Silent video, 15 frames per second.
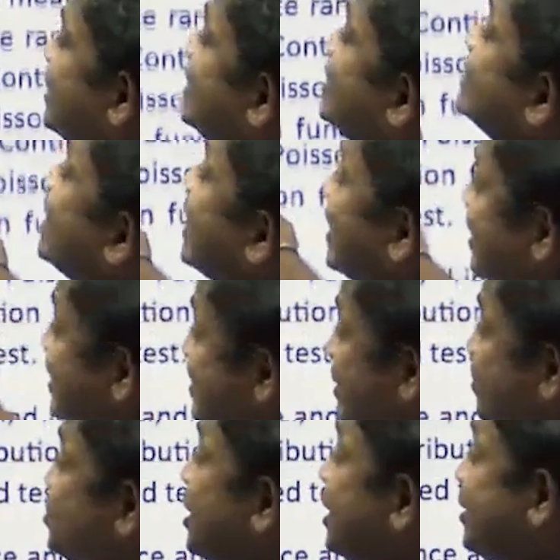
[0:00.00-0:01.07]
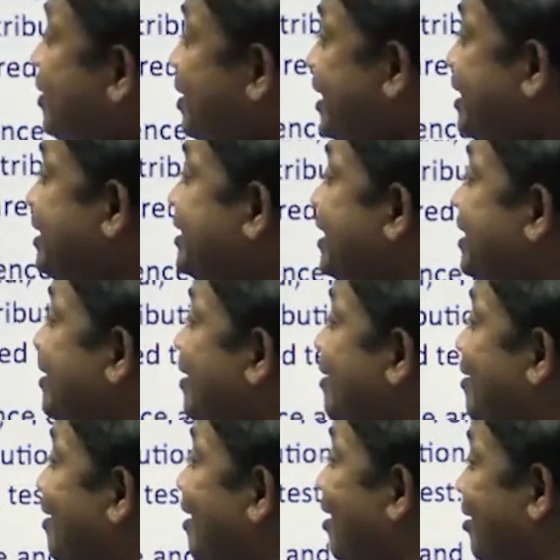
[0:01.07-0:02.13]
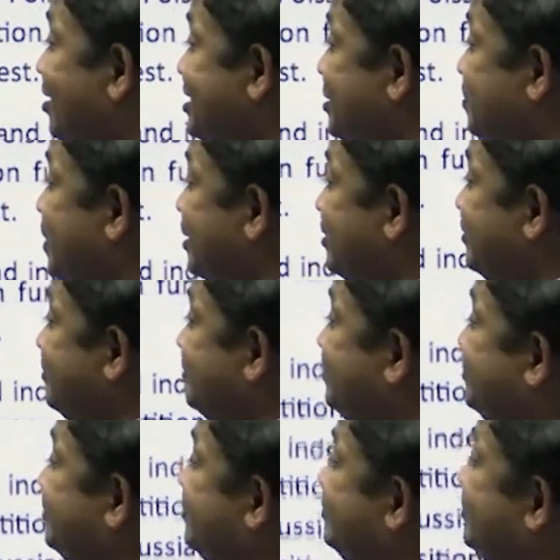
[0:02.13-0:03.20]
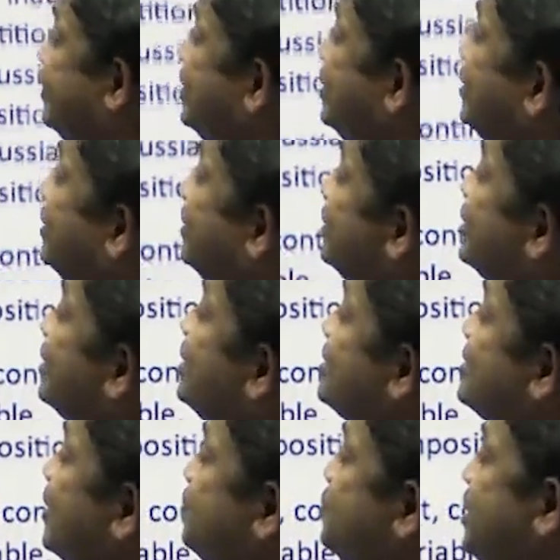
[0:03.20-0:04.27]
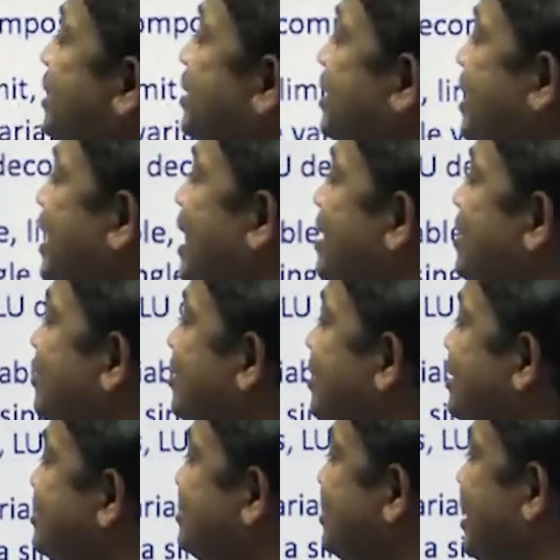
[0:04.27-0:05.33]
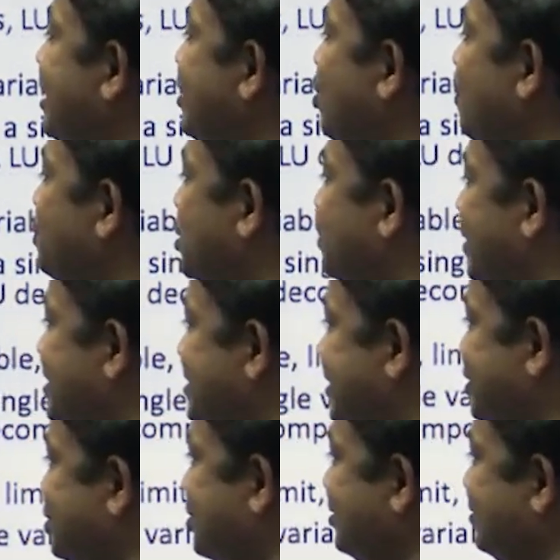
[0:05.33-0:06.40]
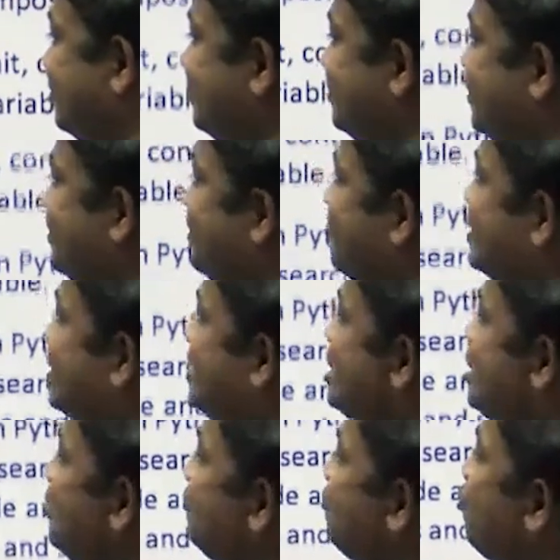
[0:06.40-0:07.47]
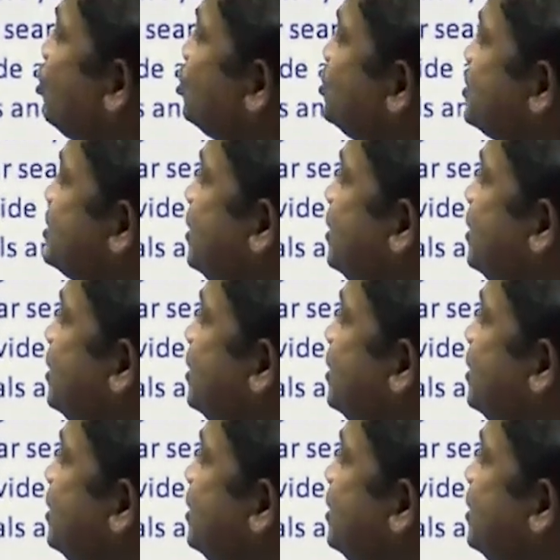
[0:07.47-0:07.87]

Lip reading: Second subject, linear algebra. Third subject, calculus and optimization. Fourth